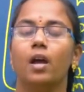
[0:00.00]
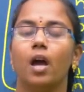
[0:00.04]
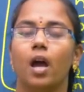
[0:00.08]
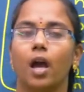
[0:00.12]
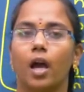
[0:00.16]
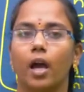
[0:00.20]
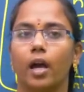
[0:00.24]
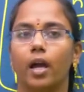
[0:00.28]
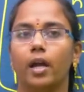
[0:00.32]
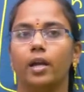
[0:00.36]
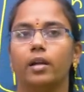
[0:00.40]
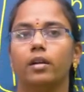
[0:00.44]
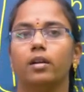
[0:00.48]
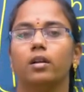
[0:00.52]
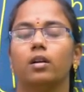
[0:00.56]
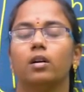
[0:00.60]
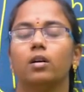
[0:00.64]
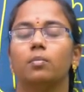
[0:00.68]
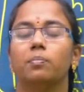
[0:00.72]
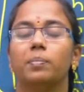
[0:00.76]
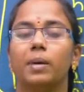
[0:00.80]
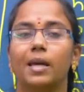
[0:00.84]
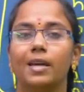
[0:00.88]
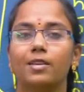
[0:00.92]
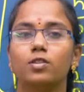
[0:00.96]
And
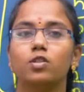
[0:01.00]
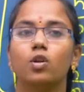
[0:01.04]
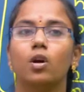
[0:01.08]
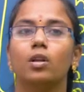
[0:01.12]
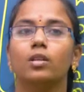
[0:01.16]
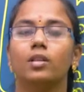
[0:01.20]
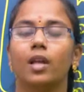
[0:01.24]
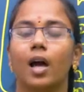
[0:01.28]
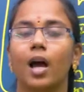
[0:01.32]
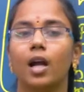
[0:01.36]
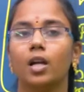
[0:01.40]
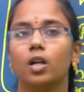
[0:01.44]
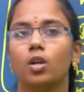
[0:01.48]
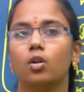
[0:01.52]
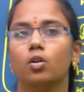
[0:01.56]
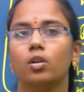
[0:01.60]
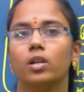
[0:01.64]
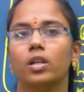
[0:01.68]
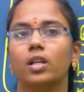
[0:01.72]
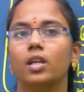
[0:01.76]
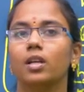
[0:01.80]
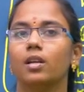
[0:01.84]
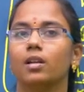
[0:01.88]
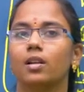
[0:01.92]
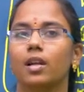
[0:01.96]
based on that
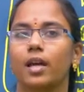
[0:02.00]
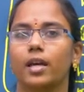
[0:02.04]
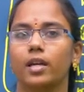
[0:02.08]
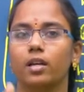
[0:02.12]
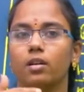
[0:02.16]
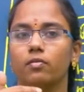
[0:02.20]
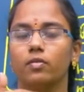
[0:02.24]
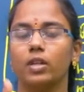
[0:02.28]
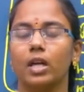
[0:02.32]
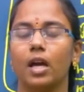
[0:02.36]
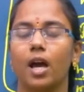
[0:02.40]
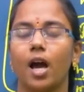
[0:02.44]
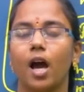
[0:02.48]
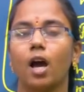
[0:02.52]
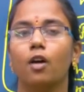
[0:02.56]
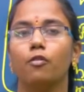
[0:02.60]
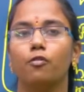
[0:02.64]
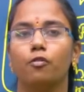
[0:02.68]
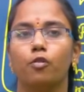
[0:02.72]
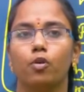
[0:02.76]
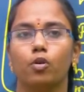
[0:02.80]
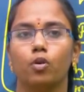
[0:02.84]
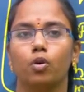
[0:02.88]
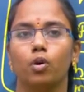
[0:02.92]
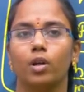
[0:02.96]
only, like, we have
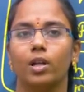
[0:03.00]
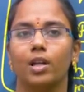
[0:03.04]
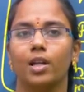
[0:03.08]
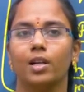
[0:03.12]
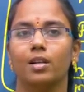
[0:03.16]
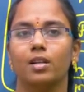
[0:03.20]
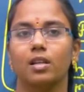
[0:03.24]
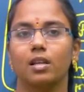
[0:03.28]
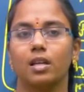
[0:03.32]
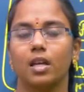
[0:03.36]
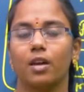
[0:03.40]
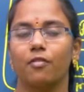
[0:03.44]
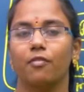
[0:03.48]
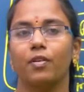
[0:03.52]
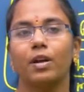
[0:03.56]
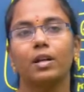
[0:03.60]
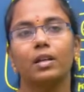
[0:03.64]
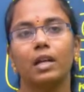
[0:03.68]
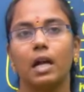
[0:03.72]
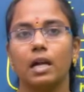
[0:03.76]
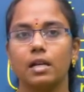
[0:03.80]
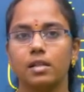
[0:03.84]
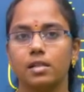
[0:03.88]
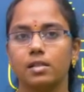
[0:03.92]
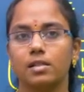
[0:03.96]
photoelectric effect
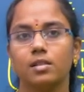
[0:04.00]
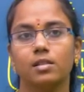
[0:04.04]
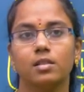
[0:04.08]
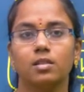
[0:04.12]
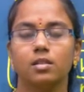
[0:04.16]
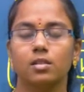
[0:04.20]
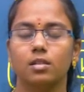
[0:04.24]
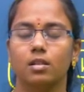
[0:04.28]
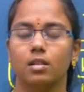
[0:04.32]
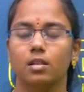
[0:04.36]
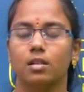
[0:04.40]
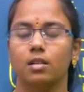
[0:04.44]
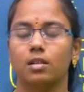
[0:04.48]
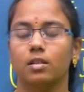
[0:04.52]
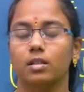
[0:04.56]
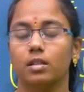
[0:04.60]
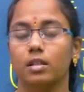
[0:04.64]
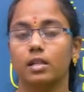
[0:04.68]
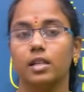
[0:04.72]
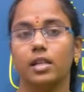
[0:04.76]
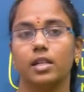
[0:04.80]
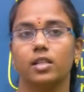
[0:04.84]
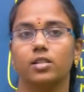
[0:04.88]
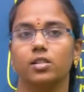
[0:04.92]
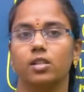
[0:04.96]
and its
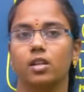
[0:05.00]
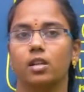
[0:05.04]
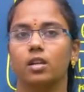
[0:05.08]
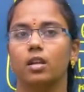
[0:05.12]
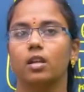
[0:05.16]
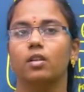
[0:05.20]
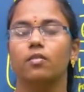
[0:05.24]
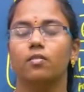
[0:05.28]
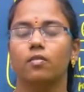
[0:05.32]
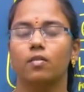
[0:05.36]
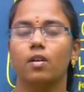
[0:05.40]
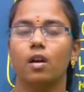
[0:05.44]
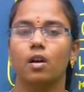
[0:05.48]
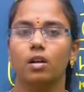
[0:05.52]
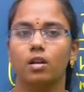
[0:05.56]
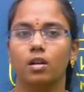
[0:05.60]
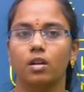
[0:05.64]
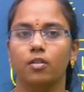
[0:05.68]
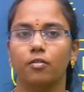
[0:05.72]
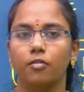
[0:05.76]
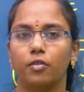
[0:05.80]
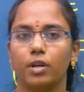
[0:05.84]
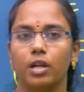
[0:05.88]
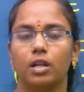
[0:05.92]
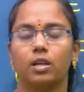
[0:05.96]
relation in
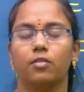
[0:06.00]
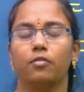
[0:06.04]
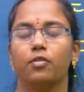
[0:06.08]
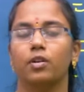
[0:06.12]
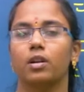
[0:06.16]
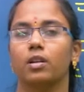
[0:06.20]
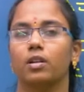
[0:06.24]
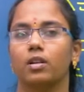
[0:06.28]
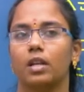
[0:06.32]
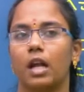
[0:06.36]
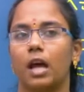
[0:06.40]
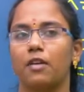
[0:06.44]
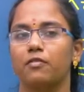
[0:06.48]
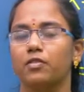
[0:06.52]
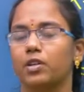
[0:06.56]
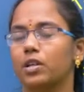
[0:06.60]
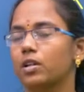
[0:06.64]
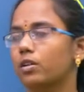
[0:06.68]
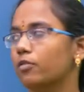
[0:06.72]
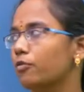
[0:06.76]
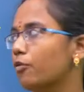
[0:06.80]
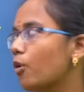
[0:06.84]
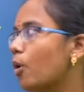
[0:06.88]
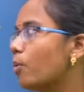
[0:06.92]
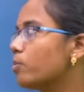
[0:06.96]
different
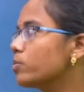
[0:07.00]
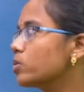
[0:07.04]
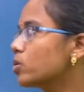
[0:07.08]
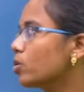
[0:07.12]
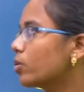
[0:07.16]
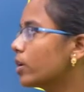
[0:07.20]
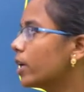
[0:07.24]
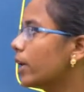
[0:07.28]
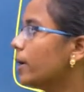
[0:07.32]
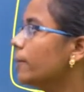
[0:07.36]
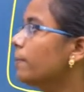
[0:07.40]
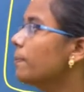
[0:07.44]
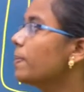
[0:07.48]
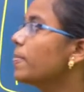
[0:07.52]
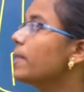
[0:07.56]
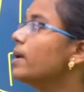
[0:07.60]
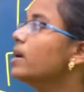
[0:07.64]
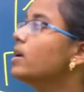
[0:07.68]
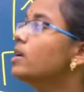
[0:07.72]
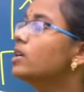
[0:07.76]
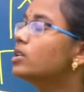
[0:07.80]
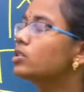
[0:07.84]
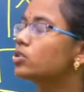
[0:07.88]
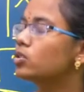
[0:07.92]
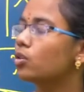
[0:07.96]
graphical forms. Okay,
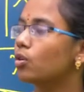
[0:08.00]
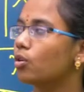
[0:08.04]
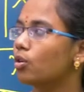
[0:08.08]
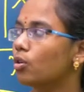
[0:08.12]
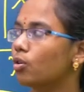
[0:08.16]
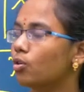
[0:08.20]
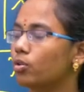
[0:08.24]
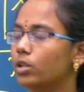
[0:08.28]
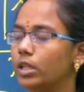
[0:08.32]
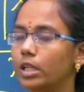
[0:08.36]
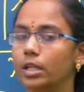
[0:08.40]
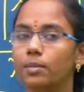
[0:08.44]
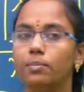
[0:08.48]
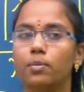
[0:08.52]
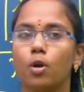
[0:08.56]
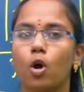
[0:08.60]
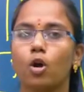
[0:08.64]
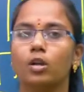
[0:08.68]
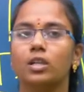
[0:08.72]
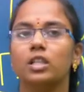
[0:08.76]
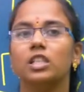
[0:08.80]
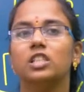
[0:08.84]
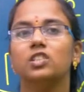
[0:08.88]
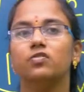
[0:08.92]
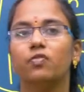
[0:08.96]
so de
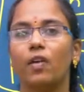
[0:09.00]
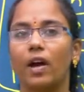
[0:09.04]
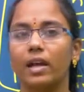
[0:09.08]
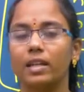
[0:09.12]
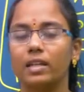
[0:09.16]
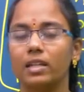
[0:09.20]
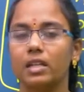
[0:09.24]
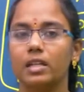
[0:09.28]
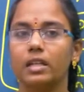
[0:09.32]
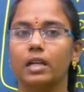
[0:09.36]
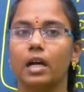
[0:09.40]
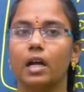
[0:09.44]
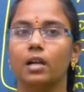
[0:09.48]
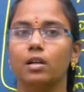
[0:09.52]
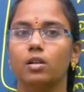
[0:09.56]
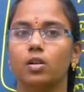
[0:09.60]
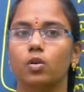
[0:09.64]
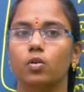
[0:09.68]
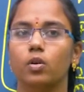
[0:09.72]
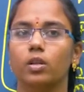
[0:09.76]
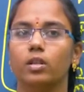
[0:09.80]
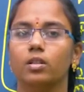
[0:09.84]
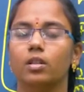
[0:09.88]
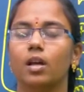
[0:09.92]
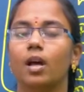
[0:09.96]
Broglie is finally
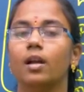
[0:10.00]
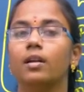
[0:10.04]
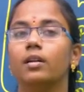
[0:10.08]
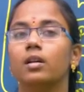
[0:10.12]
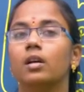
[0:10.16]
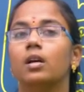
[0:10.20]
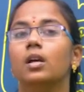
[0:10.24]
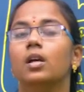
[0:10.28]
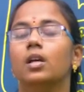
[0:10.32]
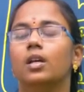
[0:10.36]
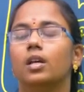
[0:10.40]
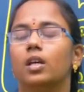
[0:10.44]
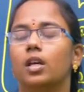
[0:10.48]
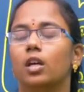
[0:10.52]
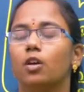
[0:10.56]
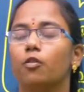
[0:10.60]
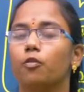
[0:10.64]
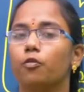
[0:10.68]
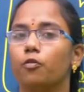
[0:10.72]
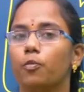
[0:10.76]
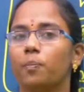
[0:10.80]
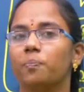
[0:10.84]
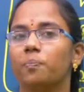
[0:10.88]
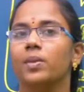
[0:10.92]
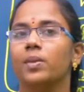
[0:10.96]
concluding that if
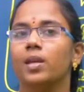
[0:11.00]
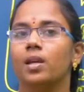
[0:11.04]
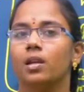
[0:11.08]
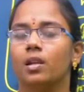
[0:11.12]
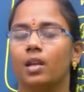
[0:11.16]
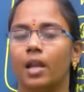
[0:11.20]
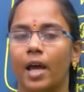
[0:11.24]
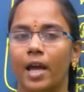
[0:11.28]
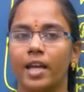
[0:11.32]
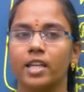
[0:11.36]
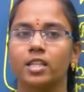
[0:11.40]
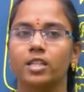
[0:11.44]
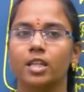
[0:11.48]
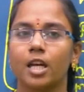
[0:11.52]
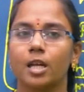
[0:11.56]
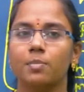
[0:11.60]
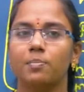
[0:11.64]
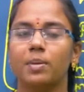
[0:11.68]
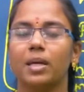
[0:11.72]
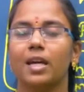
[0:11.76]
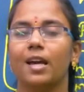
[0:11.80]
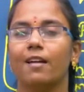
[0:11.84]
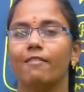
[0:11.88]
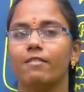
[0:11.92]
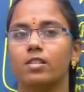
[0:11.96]
light can
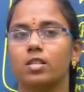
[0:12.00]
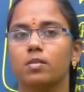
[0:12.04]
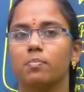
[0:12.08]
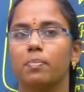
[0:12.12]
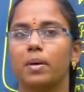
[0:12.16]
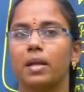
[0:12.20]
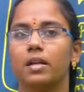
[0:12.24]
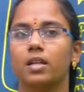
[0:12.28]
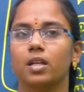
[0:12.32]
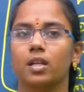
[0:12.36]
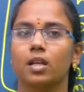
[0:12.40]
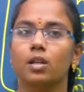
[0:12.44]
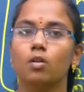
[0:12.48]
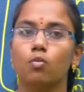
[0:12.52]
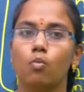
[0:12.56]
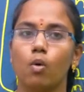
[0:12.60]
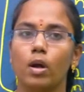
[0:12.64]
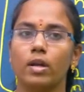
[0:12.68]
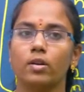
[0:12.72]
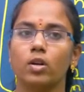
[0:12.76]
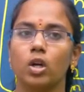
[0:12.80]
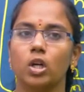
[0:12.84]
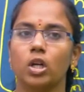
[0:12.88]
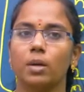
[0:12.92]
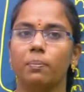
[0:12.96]
behave as a particle,
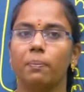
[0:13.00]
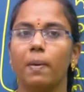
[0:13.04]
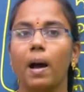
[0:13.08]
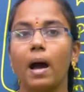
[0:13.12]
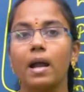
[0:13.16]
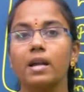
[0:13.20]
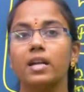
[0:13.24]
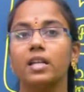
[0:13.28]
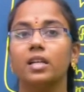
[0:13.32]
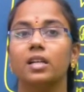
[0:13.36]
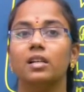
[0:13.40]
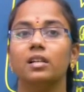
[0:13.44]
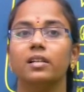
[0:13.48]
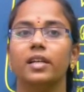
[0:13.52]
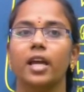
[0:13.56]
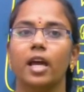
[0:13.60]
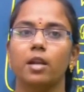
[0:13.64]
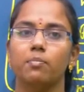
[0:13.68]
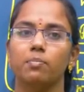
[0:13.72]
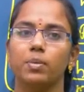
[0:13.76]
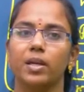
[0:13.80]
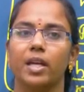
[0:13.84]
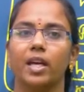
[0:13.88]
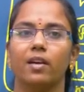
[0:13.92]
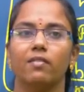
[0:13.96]
why not a particle
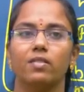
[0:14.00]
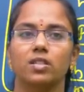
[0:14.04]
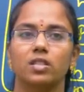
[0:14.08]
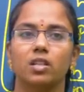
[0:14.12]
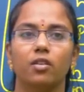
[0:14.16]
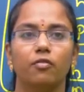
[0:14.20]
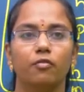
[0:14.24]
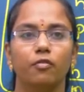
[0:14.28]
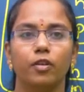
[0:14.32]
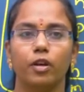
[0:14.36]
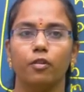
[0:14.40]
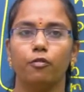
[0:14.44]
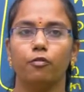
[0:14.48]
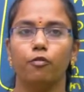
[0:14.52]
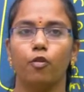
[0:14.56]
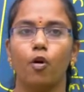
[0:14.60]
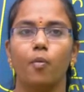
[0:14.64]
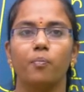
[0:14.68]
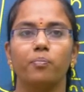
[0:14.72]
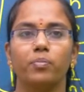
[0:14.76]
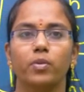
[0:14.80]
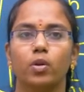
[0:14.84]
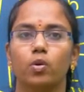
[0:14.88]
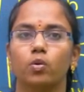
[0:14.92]
can behave as a waveform?